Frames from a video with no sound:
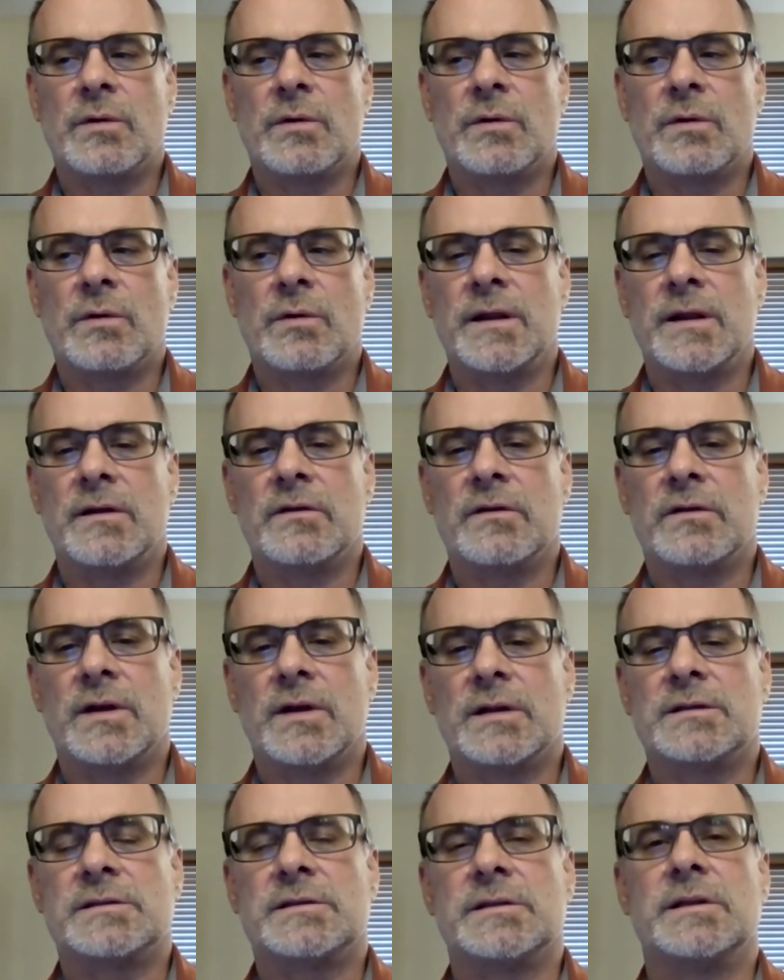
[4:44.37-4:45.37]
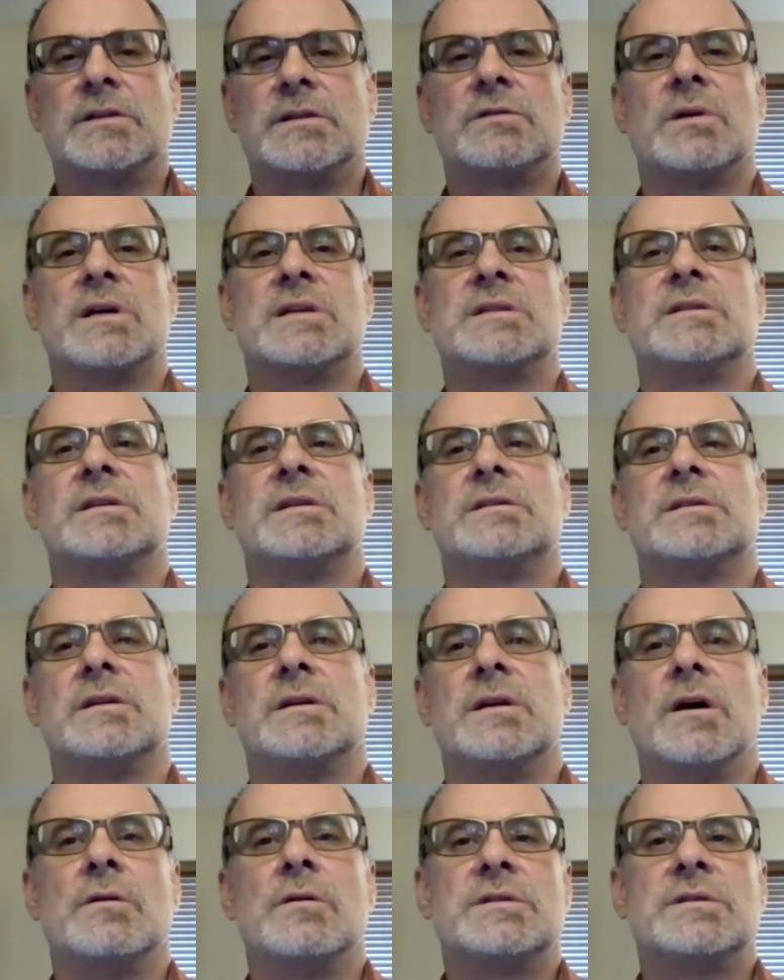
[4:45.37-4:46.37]
one of the things that's interesting
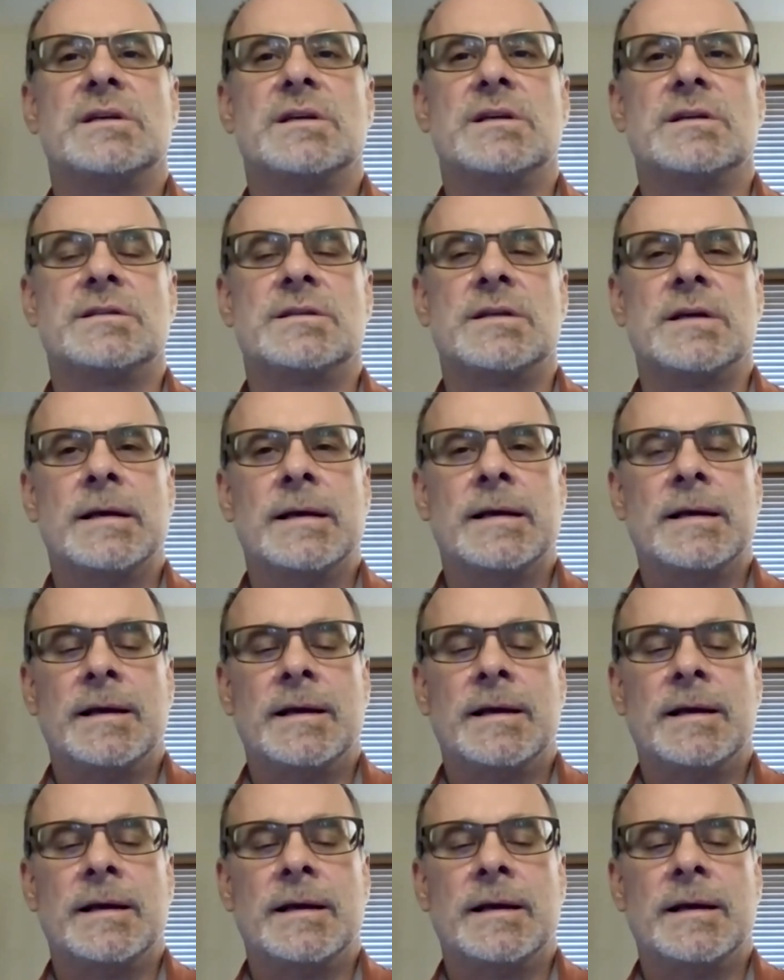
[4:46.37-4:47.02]
to note is